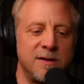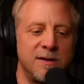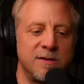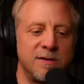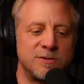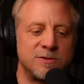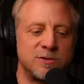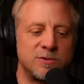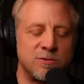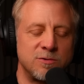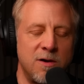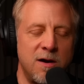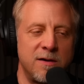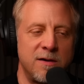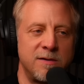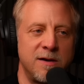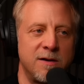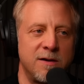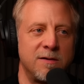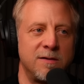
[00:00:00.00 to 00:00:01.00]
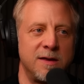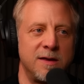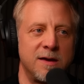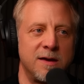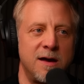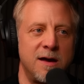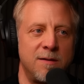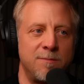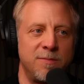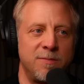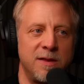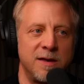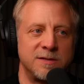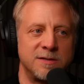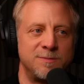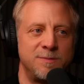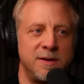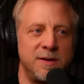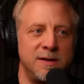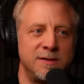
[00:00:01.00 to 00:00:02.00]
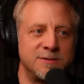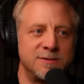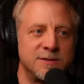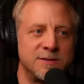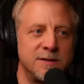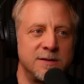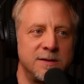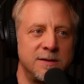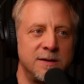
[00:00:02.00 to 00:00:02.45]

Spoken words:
extraordinarily complex beast.